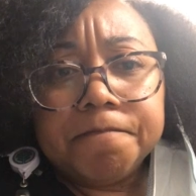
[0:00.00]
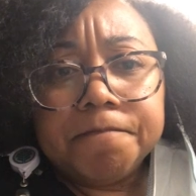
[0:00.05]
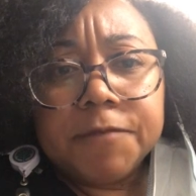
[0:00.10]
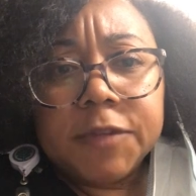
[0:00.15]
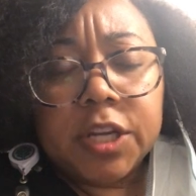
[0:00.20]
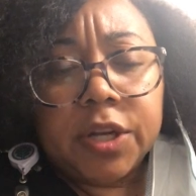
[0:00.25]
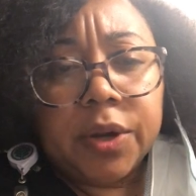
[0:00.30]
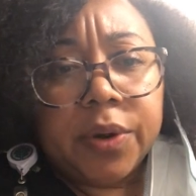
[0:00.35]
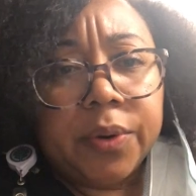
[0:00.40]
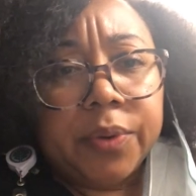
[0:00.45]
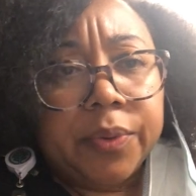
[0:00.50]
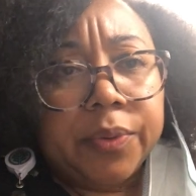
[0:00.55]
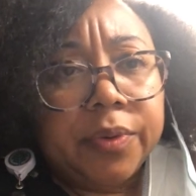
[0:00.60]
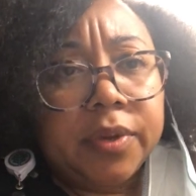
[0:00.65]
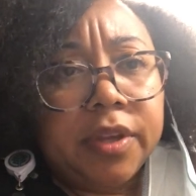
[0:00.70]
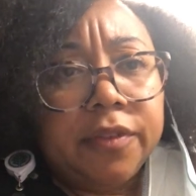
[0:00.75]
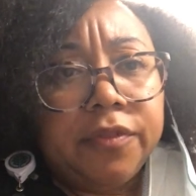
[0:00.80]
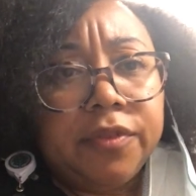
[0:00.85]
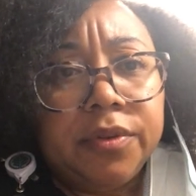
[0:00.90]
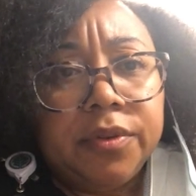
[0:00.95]

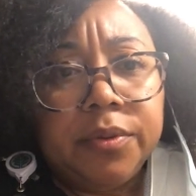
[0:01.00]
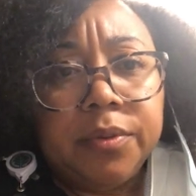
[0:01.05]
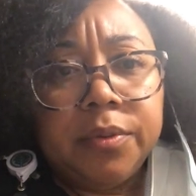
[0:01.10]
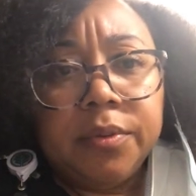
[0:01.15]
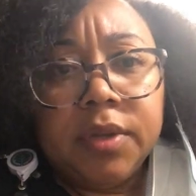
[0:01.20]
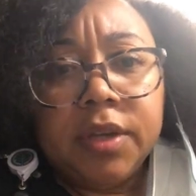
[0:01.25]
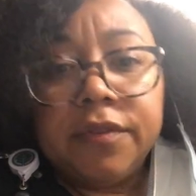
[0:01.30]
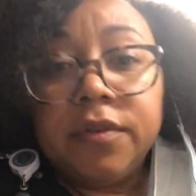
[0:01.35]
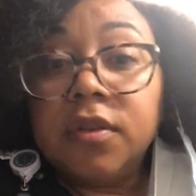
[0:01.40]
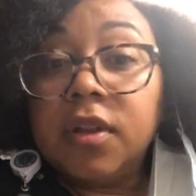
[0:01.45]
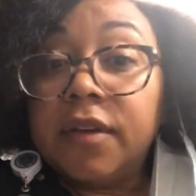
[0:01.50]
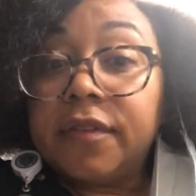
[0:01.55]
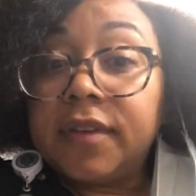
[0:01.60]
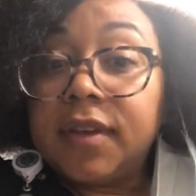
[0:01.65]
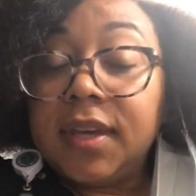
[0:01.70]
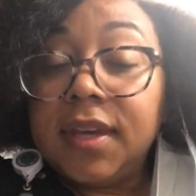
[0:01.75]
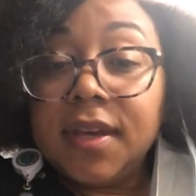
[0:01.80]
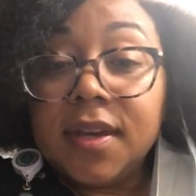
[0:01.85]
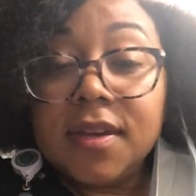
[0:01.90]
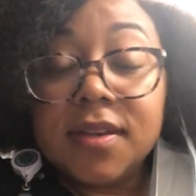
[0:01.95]
If you love
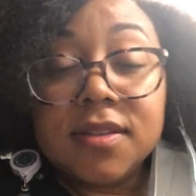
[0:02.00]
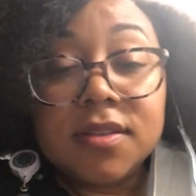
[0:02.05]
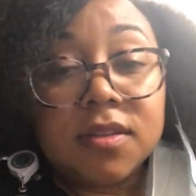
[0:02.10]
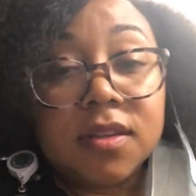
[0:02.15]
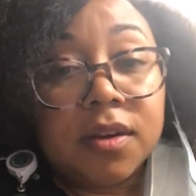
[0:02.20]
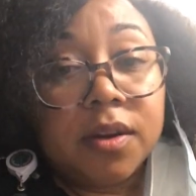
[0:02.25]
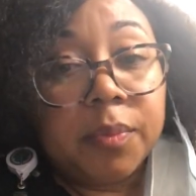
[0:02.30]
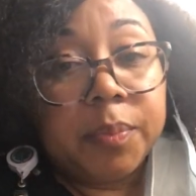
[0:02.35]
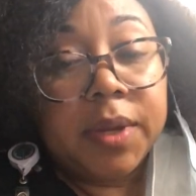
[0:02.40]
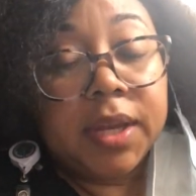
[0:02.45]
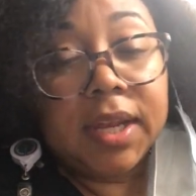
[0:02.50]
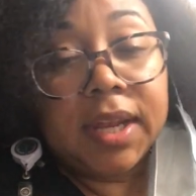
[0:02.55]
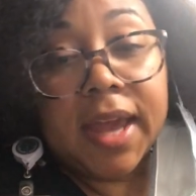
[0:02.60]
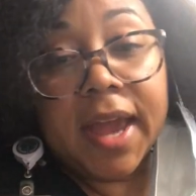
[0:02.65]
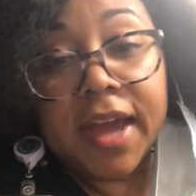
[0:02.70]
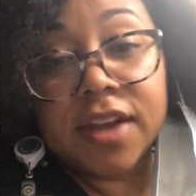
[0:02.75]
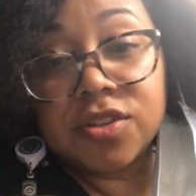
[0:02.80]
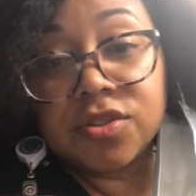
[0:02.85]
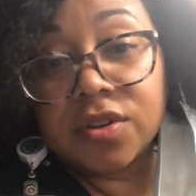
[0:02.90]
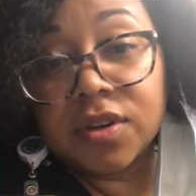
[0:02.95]
kids,
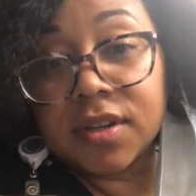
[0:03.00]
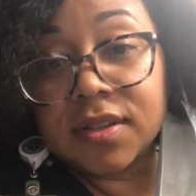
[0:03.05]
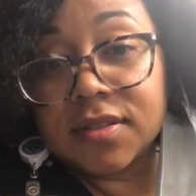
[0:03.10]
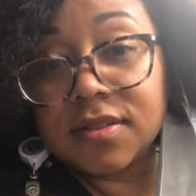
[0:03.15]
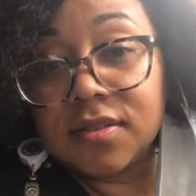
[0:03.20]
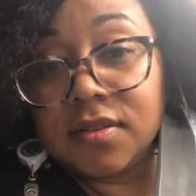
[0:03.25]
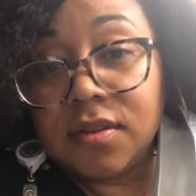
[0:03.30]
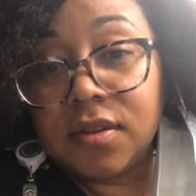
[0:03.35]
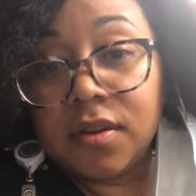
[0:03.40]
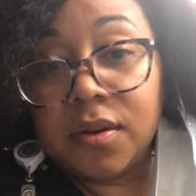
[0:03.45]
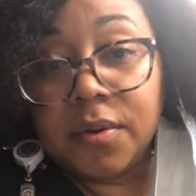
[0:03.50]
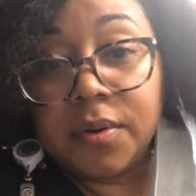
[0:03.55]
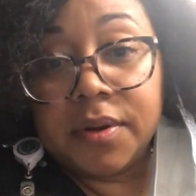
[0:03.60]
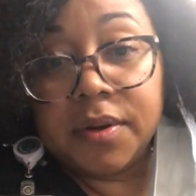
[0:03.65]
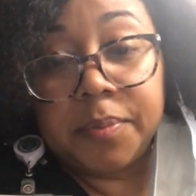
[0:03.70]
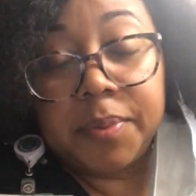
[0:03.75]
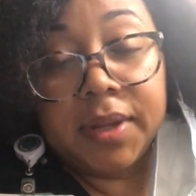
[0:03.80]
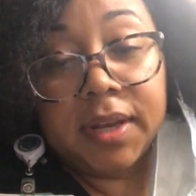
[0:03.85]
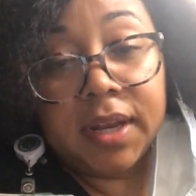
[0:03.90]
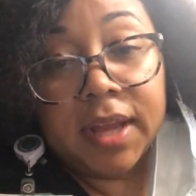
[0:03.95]
pediatrics, you could go
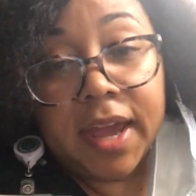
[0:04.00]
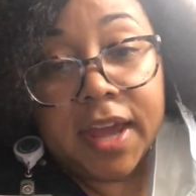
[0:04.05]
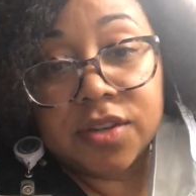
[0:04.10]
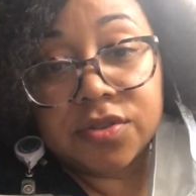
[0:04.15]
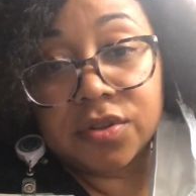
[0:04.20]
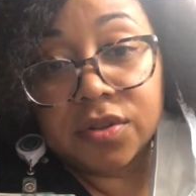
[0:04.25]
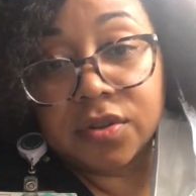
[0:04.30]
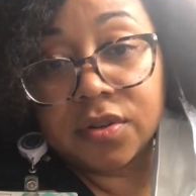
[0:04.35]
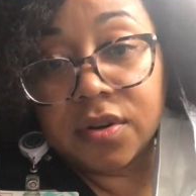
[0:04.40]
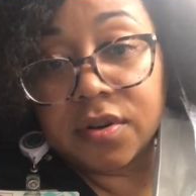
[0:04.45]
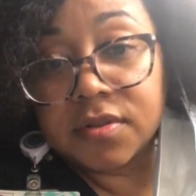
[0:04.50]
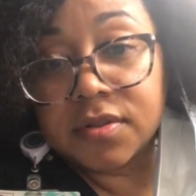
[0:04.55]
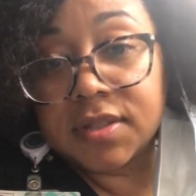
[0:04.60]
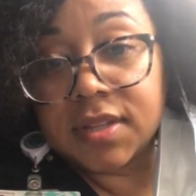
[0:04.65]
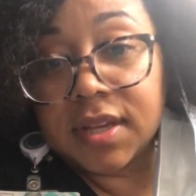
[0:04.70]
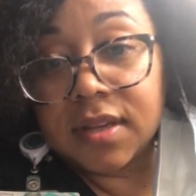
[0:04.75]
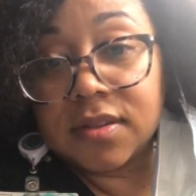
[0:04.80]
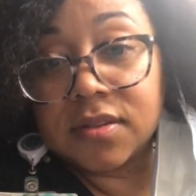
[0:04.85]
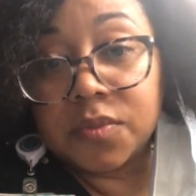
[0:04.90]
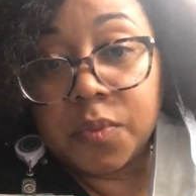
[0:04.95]
into pediatric
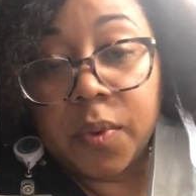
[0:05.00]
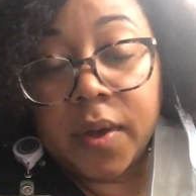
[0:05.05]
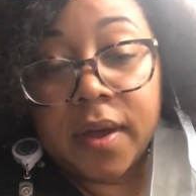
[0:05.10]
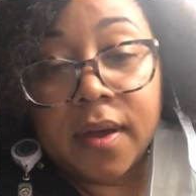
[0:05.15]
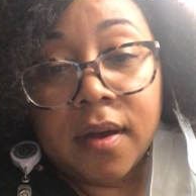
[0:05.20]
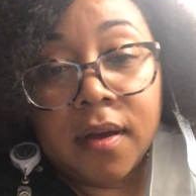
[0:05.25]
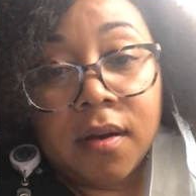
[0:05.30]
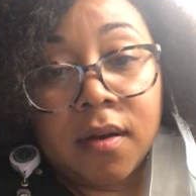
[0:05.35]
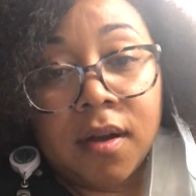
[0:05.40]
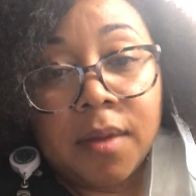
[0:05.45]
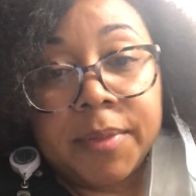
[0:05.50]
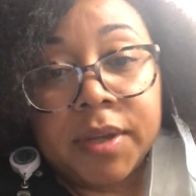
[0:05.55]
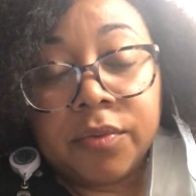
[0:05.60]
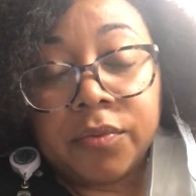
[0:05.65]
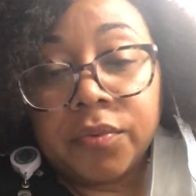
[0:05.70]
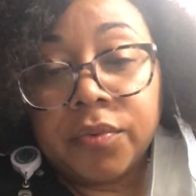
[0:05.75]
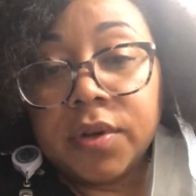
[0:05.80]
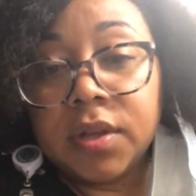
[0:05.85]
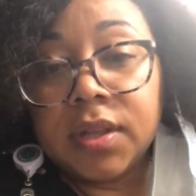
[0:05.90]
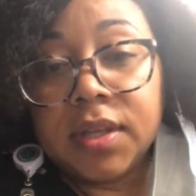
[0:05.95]
nursing as well. I
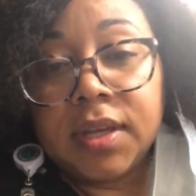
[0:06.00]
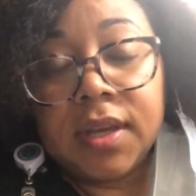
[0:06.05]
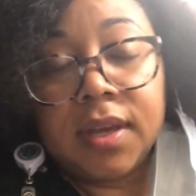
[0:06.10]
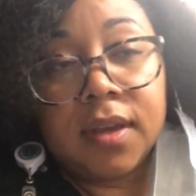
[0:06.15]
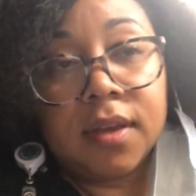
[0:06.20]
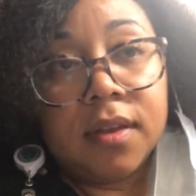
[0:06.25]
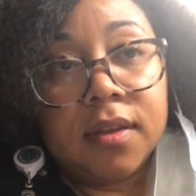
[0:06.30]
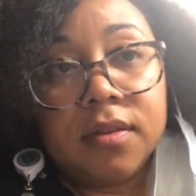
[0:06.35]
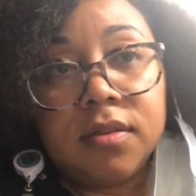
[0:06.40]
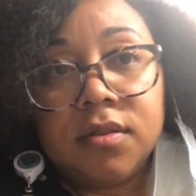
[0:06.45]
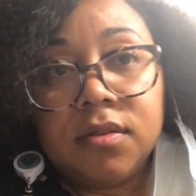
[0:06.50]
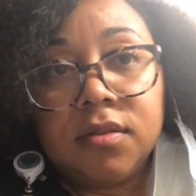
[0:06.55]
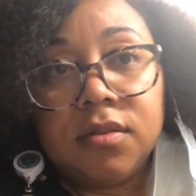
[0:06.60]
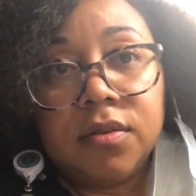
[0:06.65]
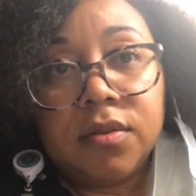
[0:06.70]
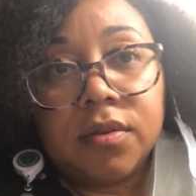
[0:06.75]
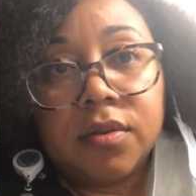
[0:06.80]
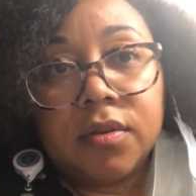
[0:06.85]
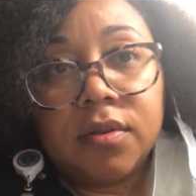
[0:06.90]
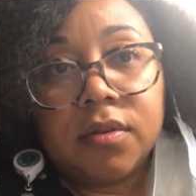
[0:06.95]
mean, really,
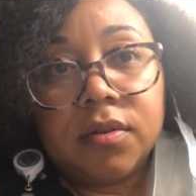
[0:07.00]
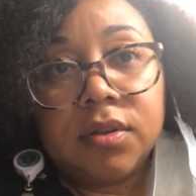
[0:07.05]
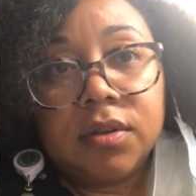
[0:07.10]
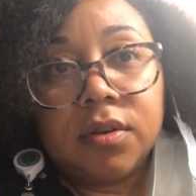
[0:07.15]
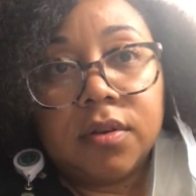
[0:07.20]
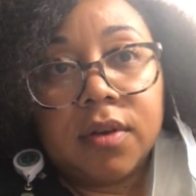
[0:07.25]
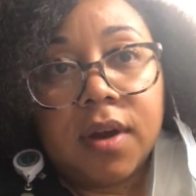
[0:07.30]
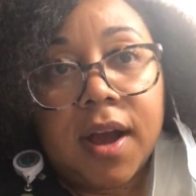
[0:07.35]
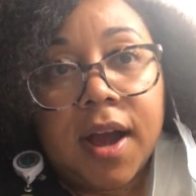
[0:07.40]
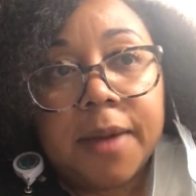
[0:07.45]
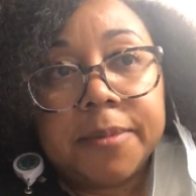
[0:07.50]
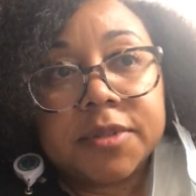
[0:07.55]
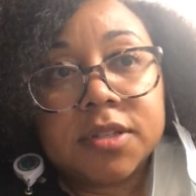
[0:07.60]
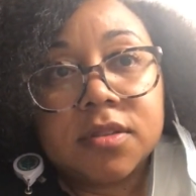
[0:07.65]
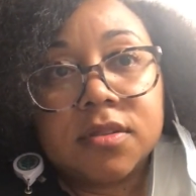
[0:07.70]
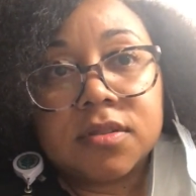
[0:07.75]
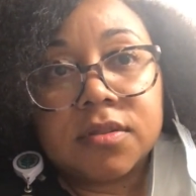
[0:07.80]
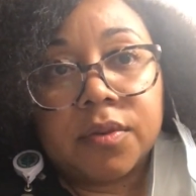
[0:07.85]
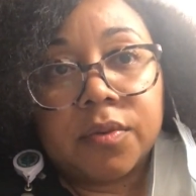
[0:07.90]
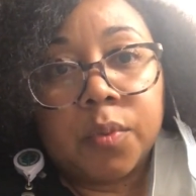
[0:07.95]
your
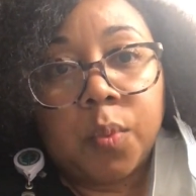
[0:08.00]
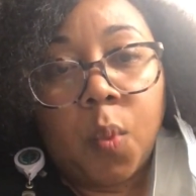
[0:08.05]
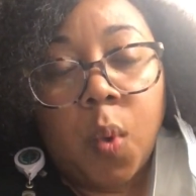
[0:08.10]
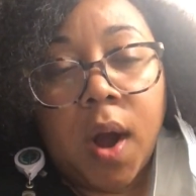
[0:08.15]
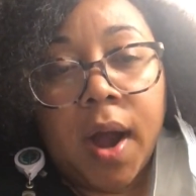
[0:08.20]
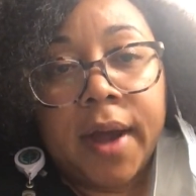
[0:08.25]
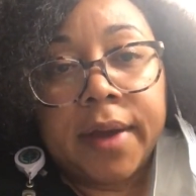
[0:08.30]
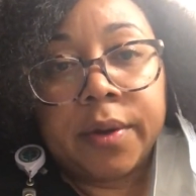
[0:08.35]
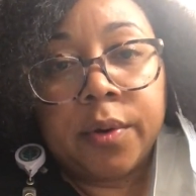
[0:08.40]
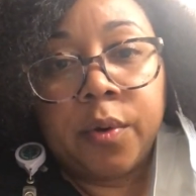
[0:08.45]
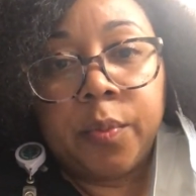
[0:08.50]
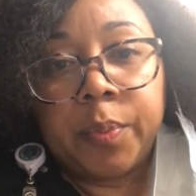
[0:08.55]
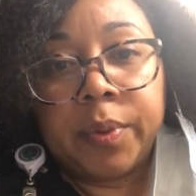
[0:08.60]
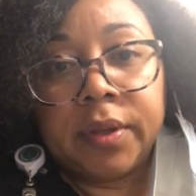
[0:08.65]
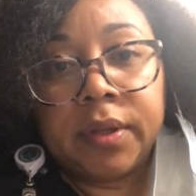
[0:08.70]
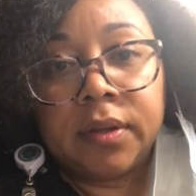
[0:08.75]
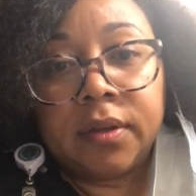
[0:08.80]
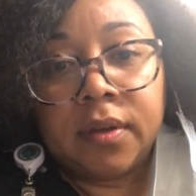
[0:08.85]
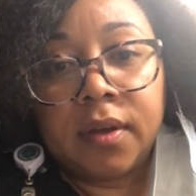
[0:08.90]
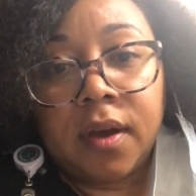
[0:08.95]
options are wide
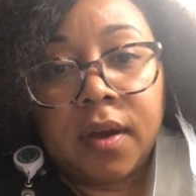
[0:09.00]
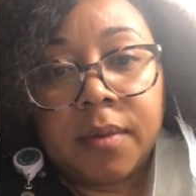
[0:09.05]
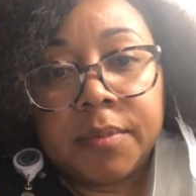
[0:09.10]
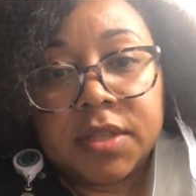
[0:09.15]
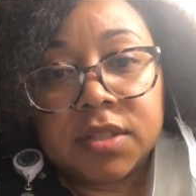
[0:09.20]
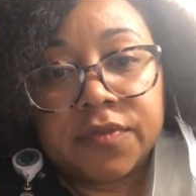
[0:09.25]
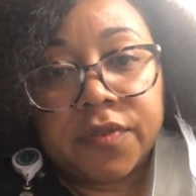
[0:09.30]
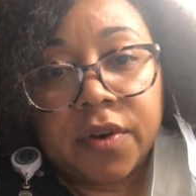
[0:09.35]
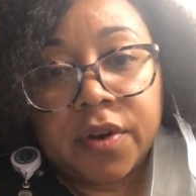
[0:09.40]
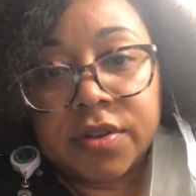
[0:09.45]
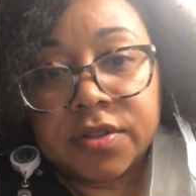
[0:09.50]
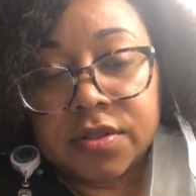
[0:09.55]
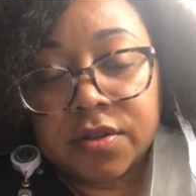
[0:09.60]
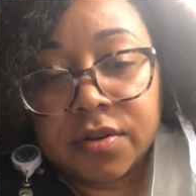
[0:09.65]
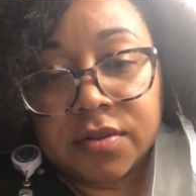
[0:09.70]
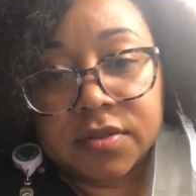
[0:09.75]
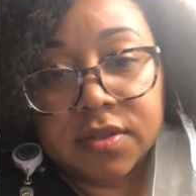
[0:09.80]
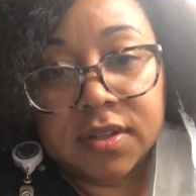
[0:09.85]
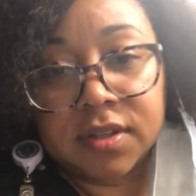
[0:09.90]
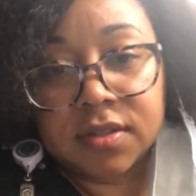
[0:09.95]
open as far as
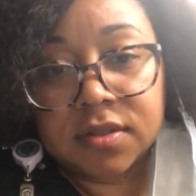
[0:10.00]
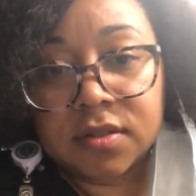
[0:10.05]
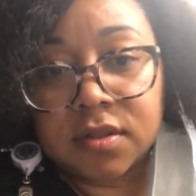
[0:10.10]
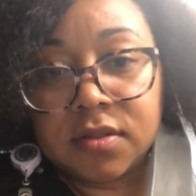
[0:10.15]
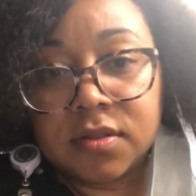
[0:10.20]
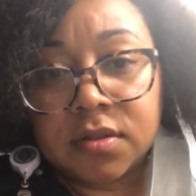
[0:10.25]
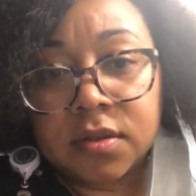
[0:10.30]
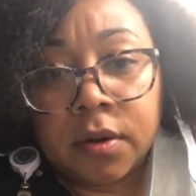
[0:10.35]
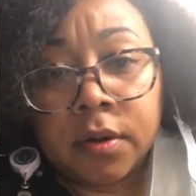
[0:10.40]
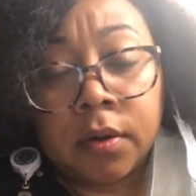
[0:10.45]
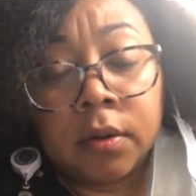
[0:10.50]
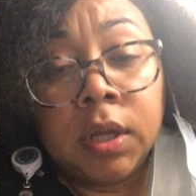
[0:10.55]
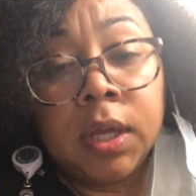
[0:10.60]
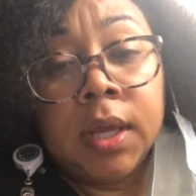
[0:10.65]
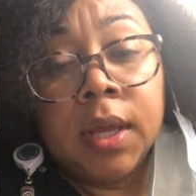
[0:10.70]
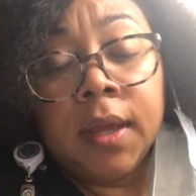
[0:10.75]
nursing is concerned.